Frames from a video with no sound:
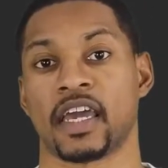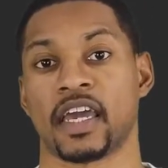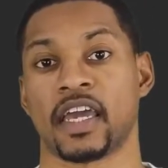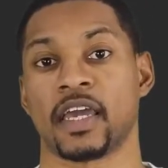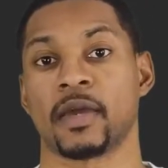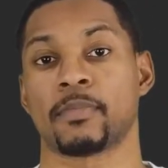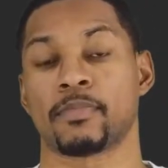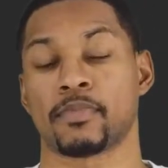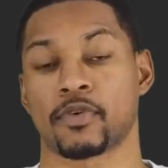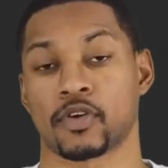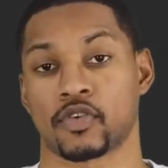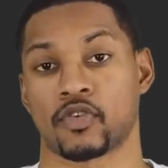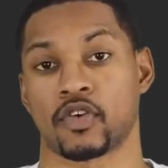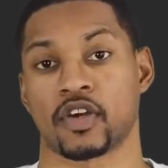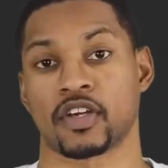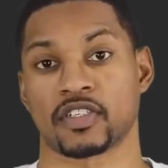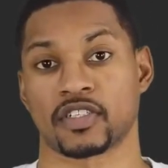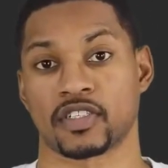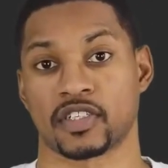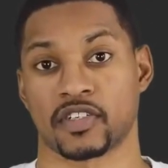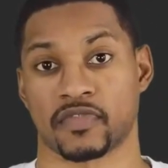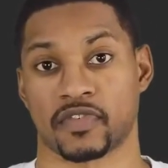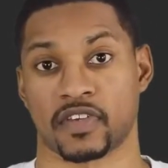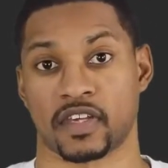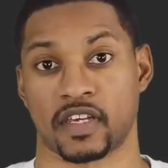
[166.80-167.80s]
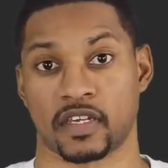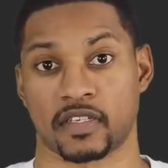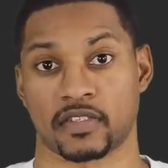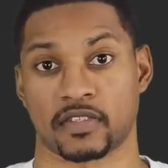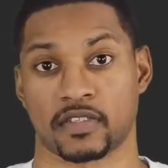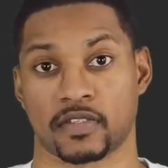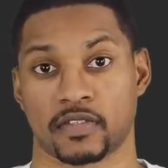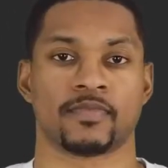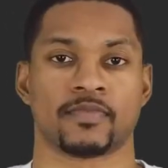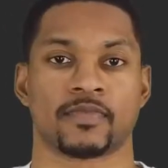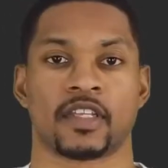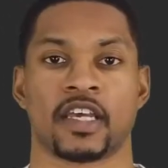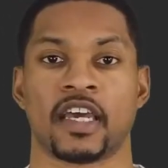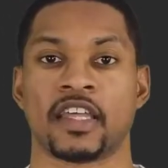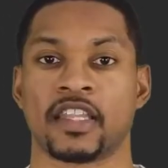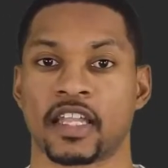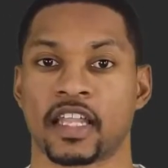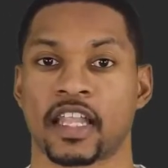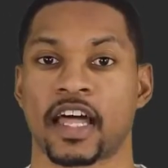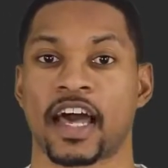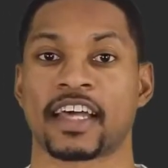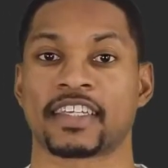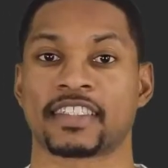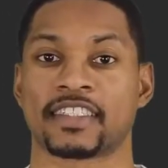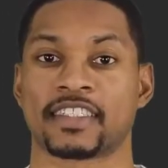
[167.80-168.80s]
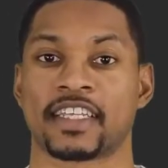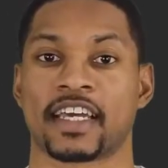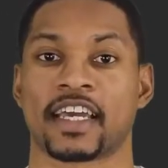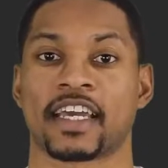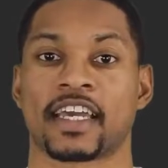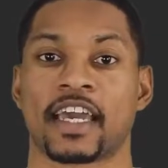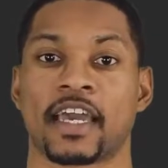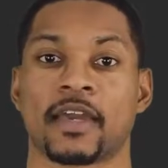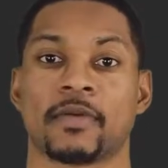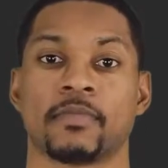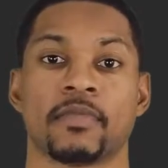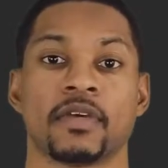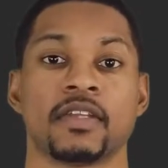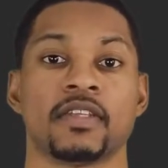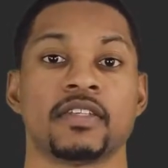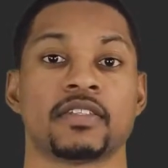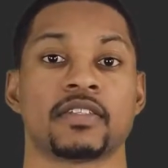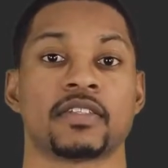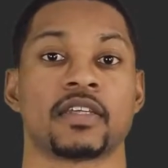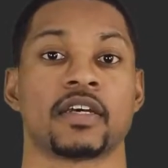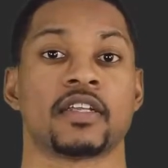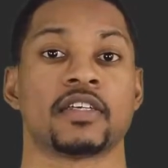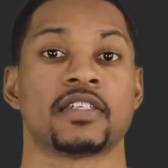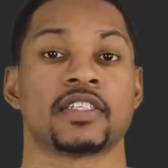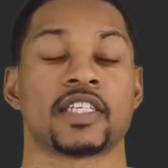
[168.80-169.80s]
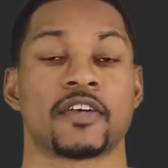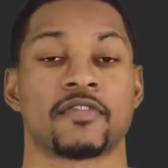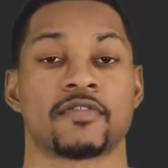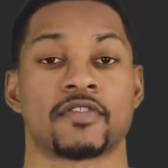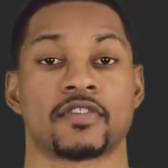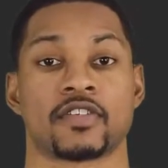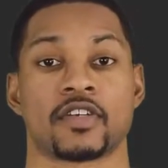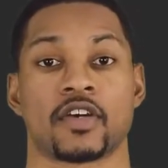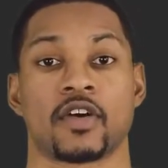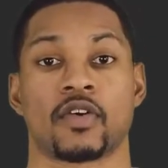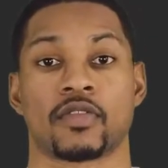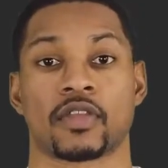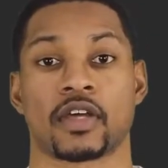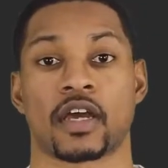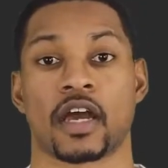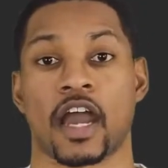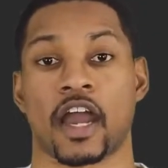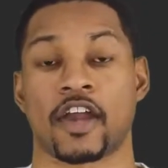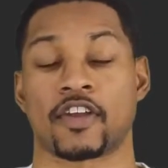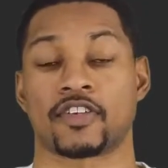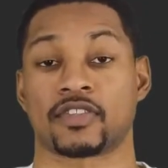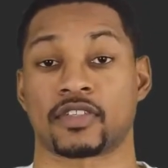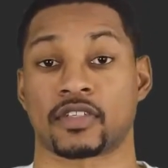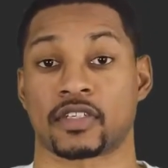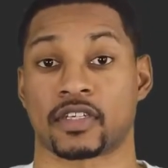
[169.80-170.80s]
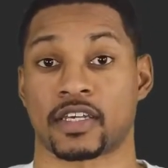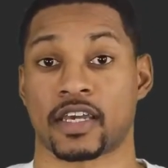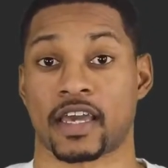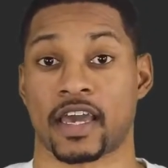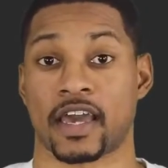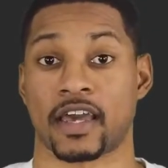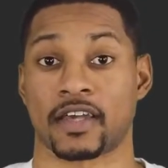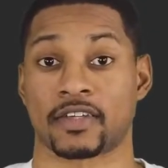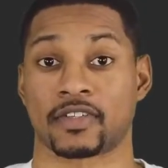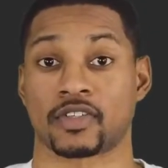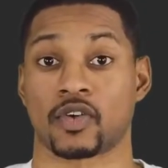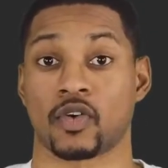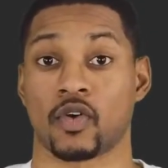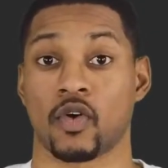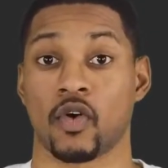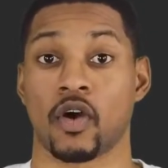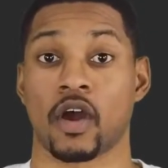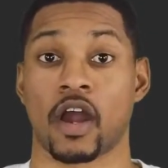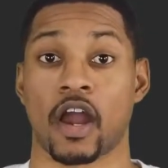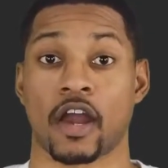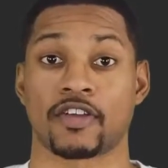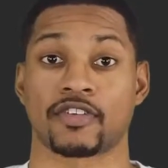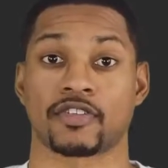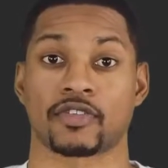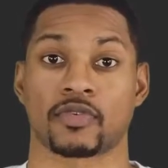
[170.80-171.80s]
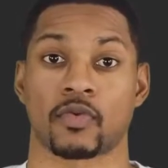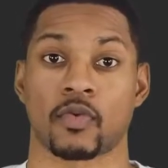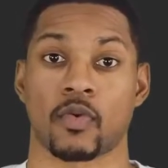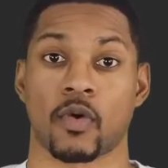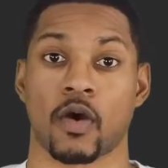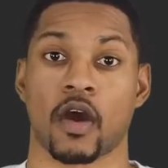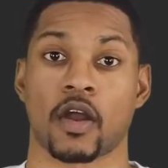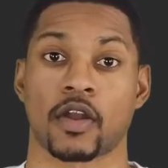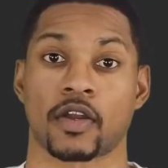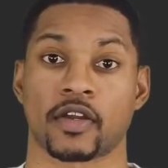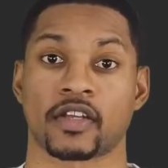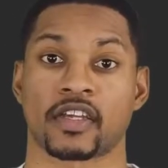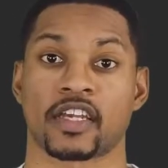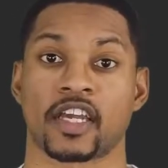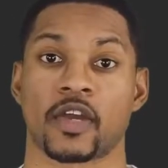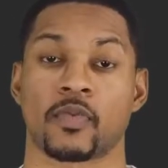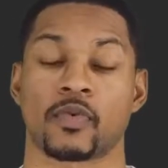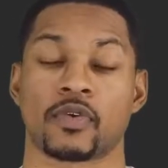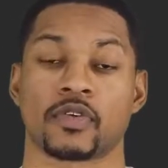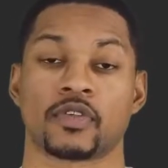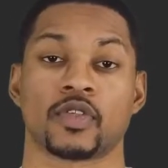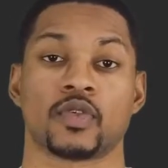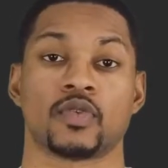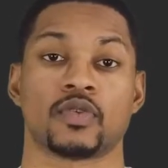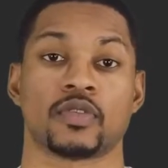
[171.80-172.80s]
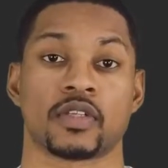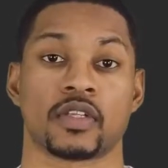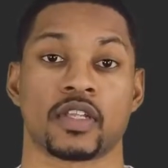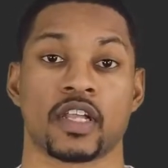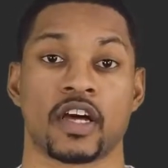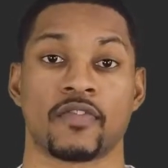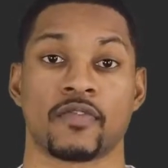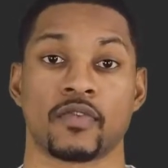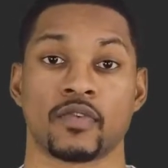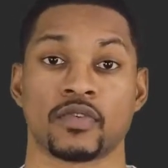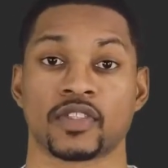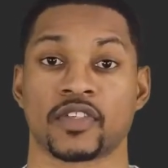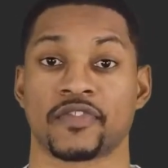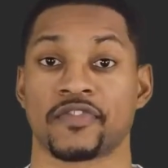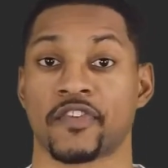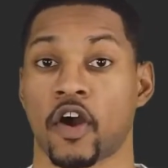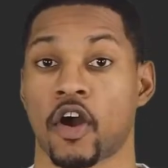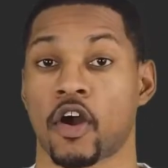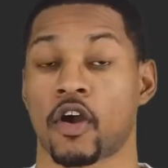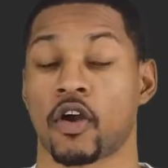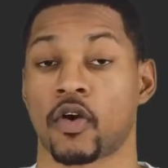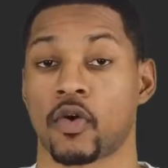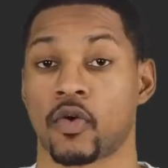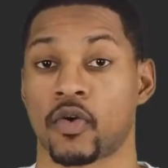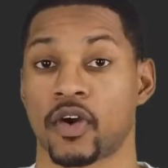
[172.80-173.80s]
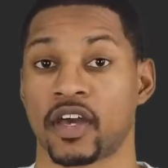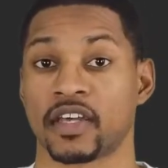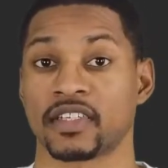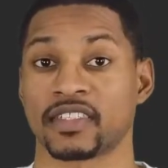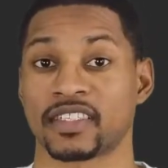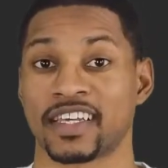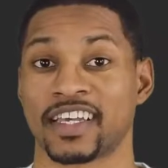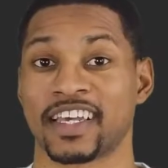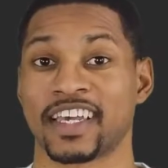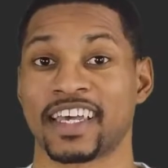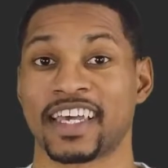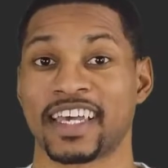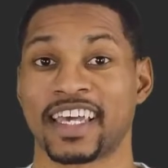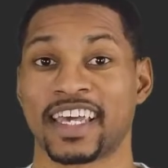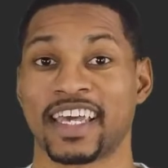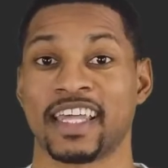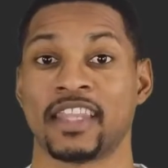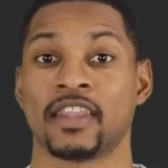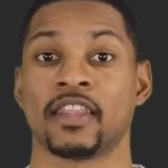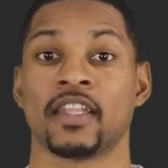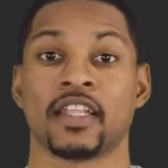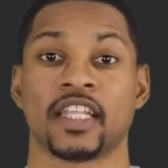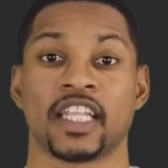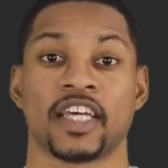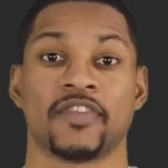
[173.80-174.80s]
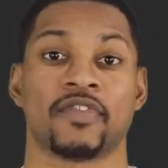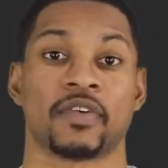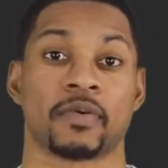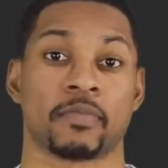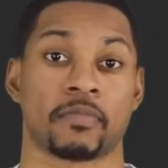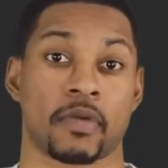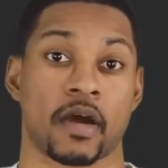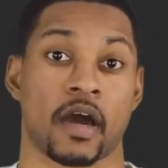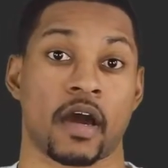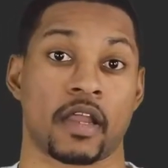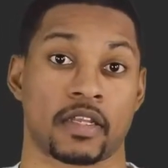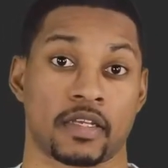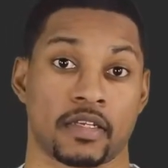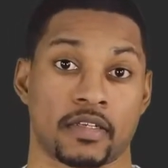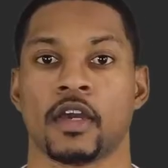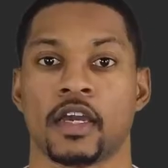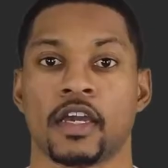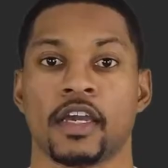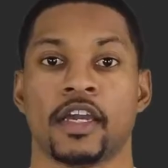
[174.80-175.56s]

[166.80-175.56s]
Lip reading: and progression of cancer. In the last decade, many studies have shown that hydrogen gas or hydrogen water can reduce levels of ROS in the living body.